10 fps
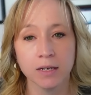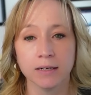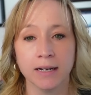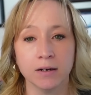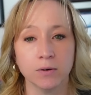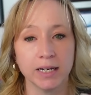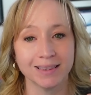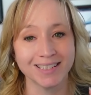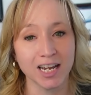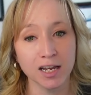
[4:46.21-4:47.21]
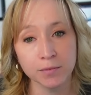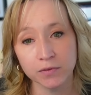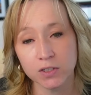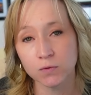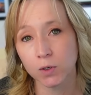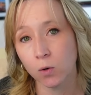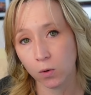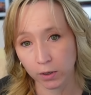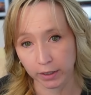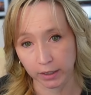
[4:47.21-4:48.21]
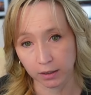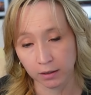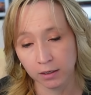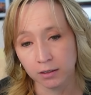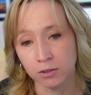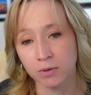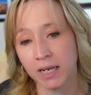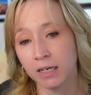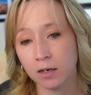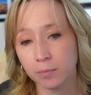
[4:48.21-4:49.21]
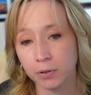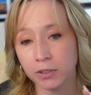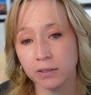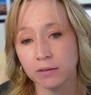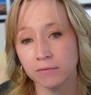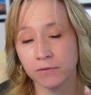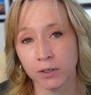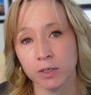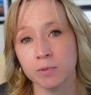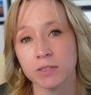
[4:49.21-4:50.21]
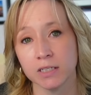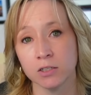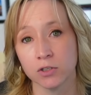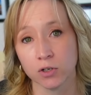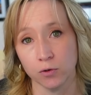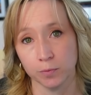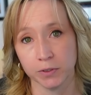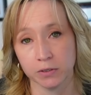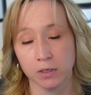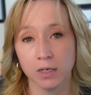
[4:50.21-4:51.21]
Now, at the time of this recording, you cannot put variables into scopes.